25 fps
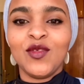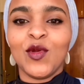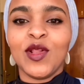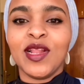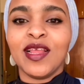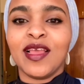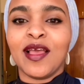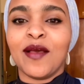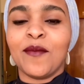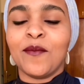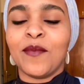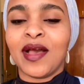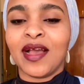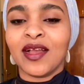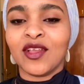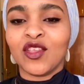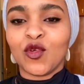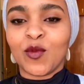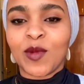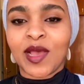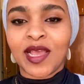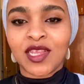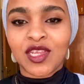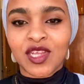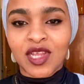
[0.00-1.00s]
Welcome back to
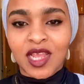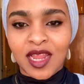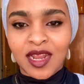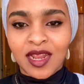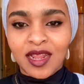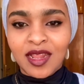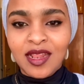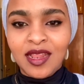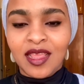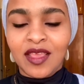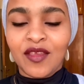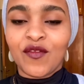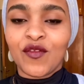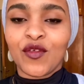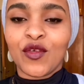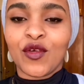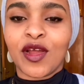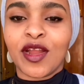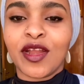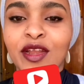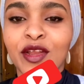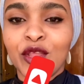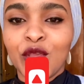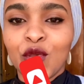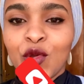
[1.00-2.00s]
my channel. If you
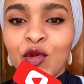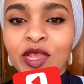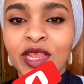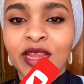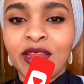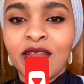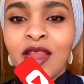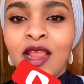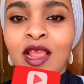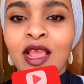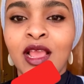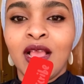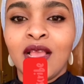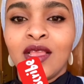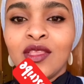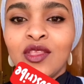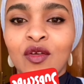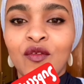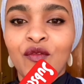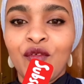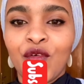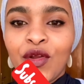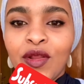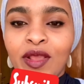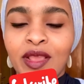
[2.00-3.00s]
are new here,
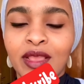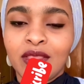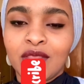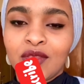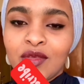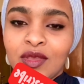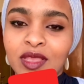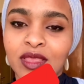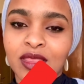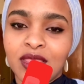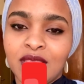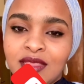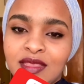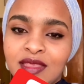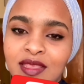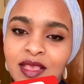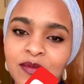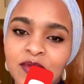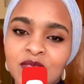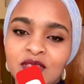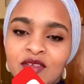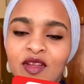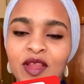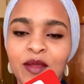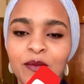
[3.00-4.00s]
don't forget to hit the
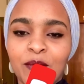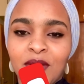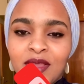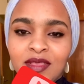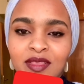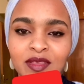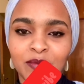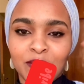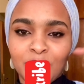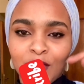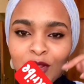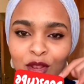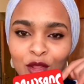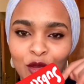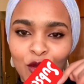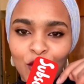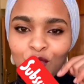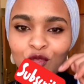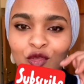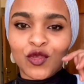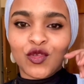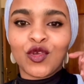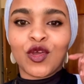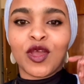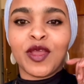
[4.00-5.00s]
subscribe button below
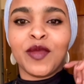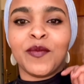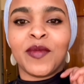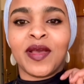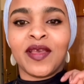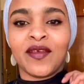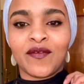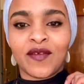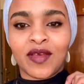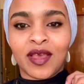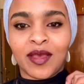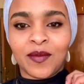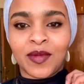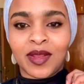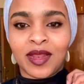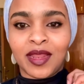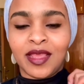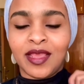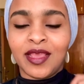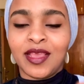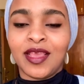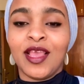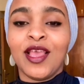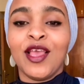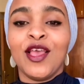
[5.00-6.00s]
to join my
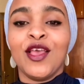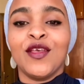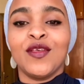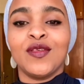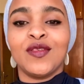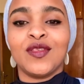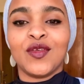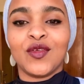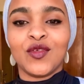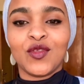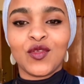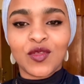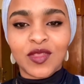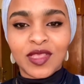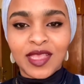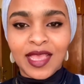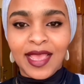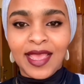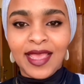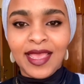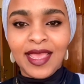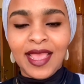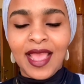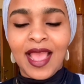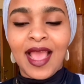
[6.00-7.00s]
family. So
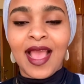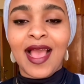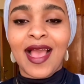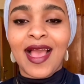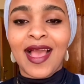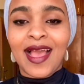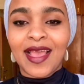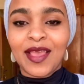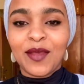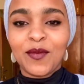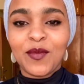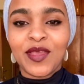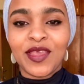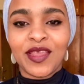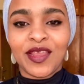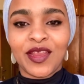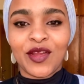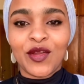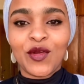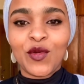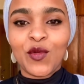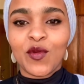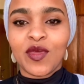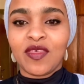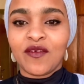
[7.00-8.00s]
today I am
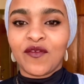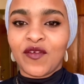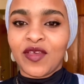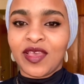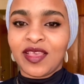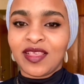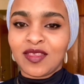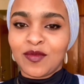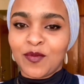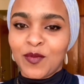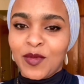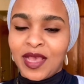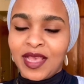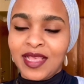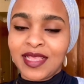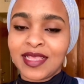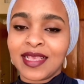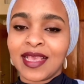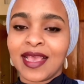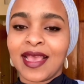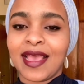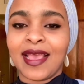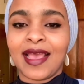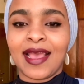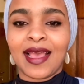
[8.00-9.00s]
here with a face
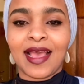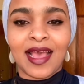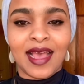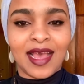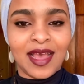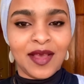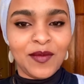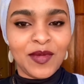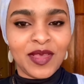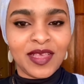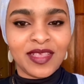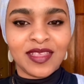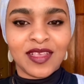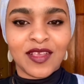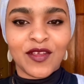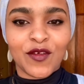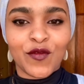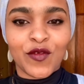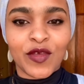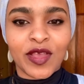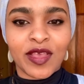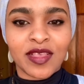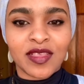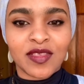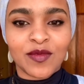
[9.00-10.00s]
mask, amazing
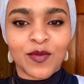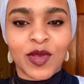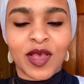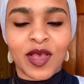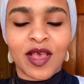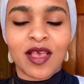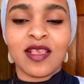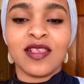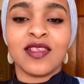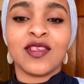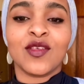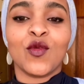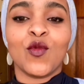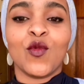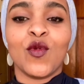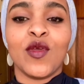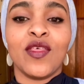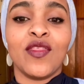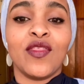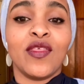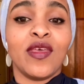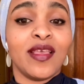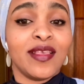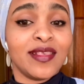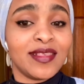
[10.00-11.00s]
face mask with
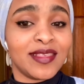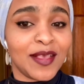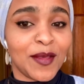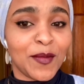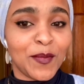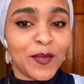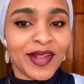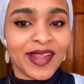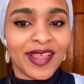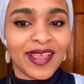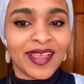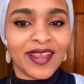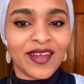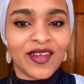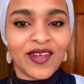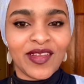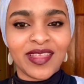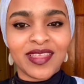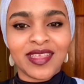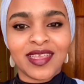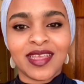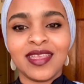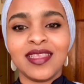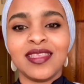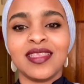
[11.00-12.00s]
simple
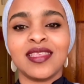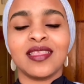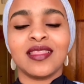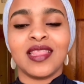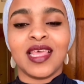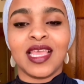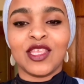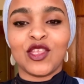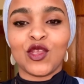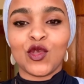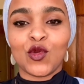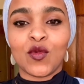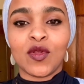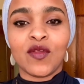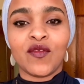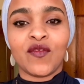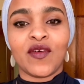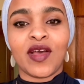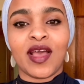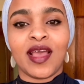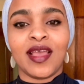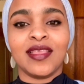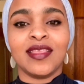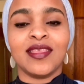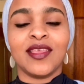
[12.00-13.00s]
ingredients that you will
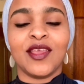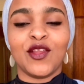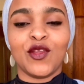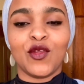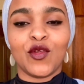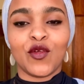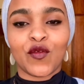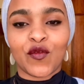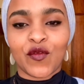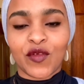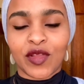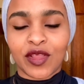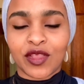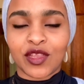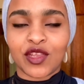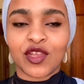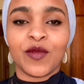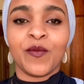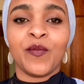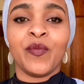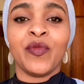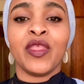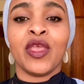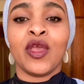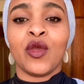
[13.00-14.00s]
find in your fridge.
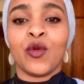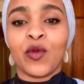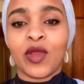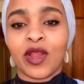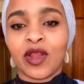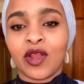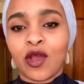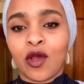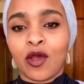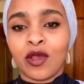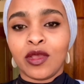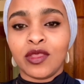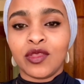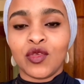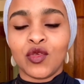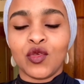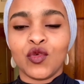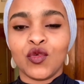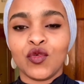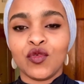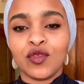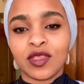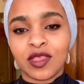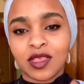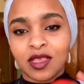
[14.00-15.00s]
We are going to
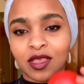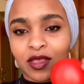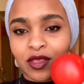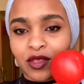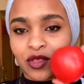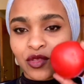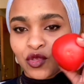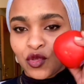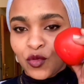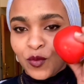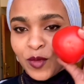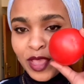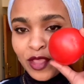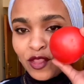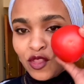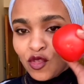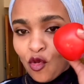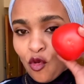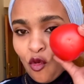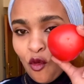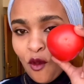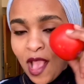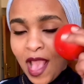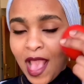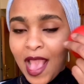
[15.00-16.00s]
use
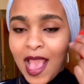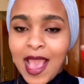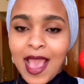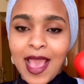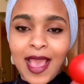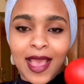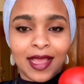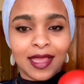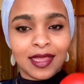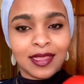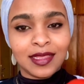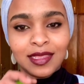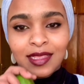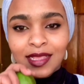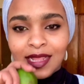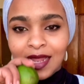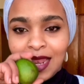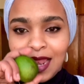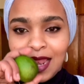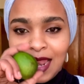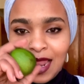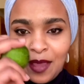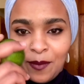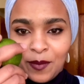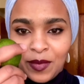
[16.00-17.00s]
tomato and
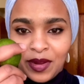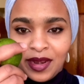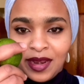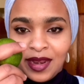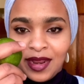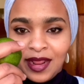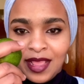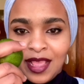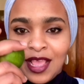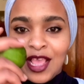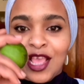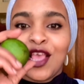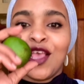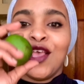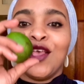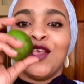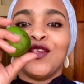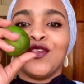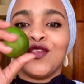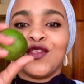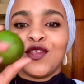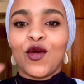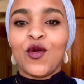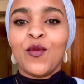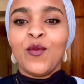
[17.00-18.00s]
lemon.
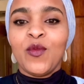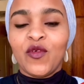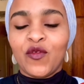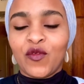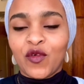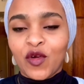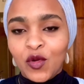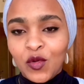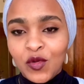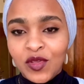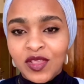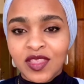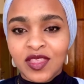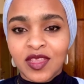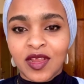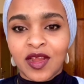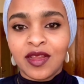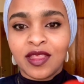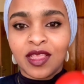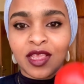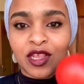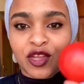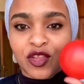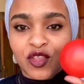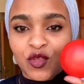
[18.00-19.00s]
So before we
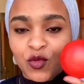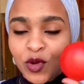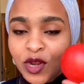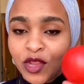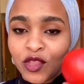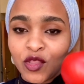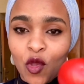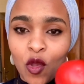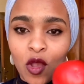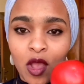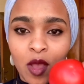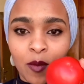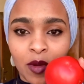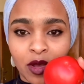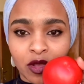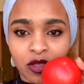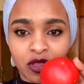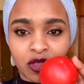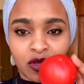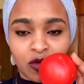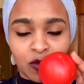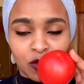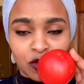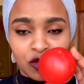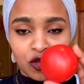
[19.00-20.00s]
start, I just want to talk
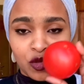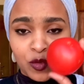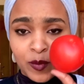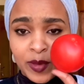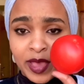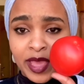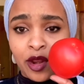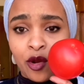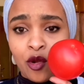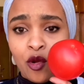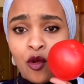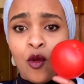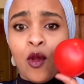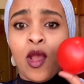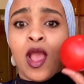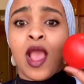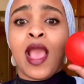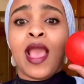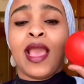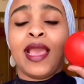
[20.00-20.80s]
about tom tomato.